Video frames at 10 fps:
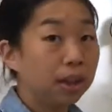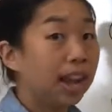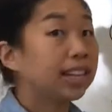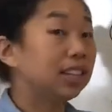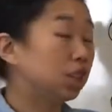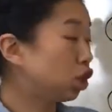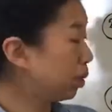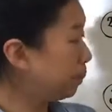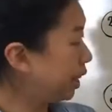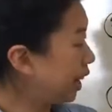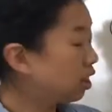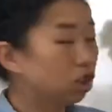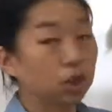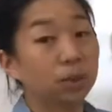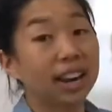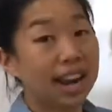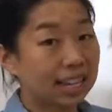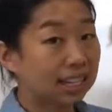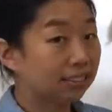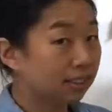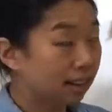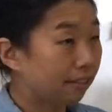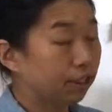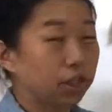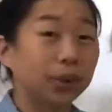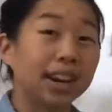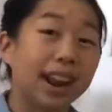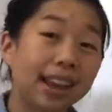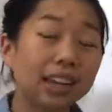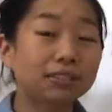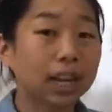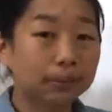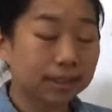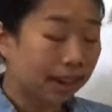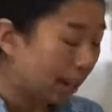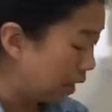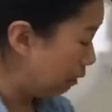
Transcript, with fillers: distributing to a negative seven. So a negative times a negative